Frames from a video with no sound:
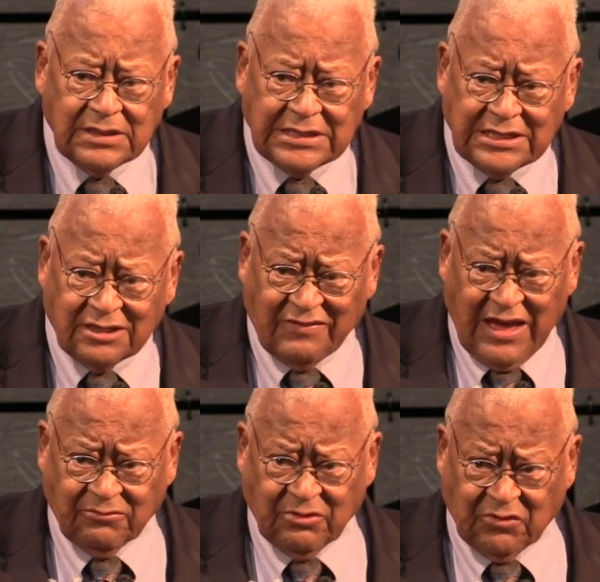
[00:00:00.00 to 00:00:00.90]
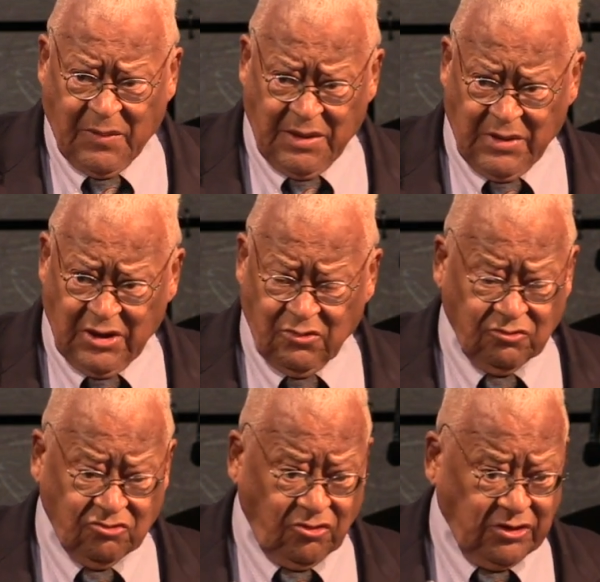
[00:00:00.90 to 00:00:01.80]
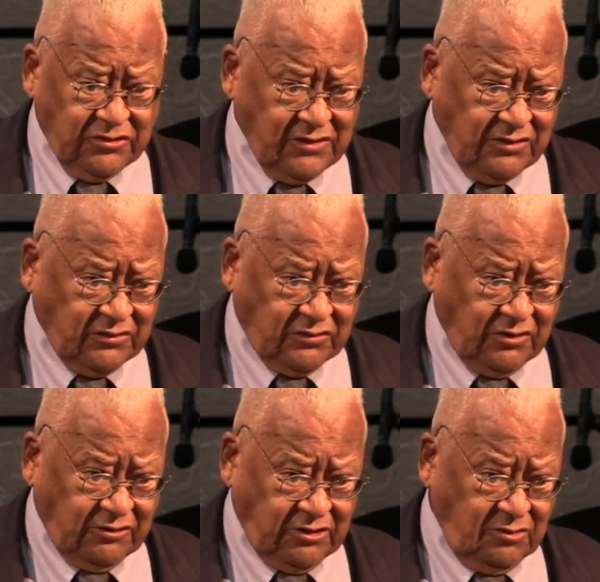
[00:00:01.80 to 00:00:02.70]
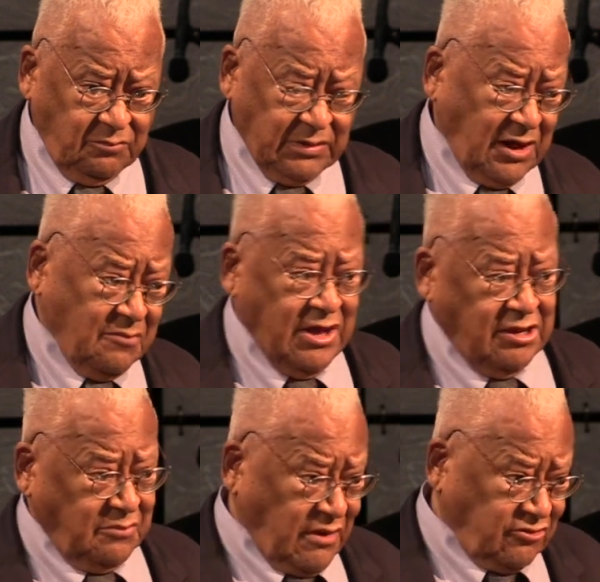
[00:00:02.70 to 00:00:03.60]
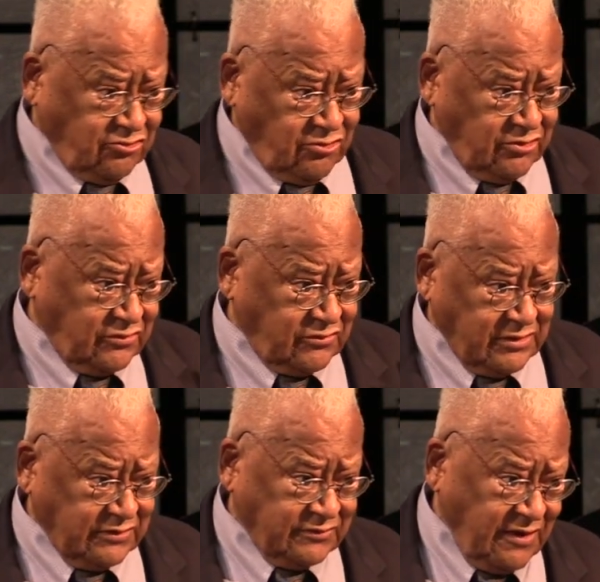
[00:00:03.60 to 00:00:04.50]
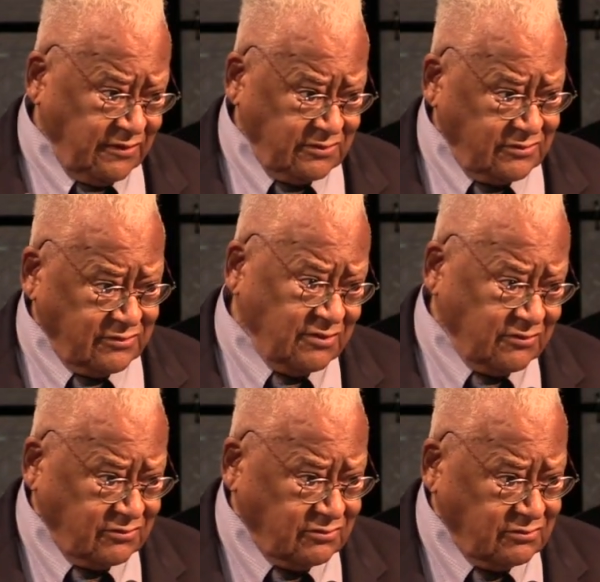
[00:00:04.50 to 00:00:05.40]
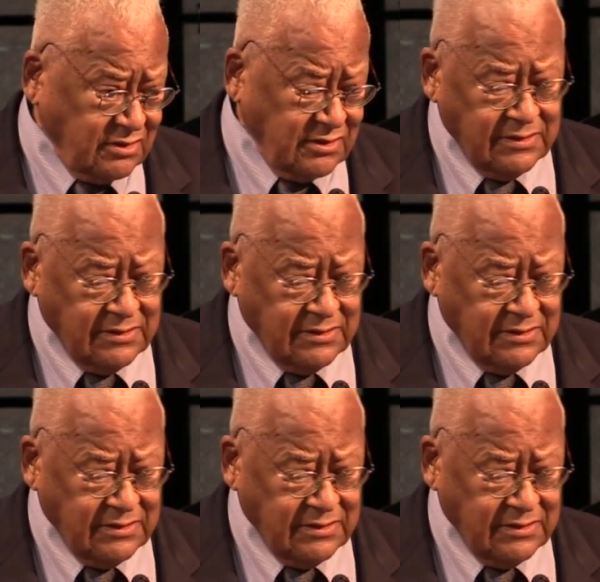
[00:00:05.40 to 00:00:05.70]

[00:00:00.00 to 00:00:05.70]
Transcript: None of that was by my own choice necessarily, but I made it my choice as I sensed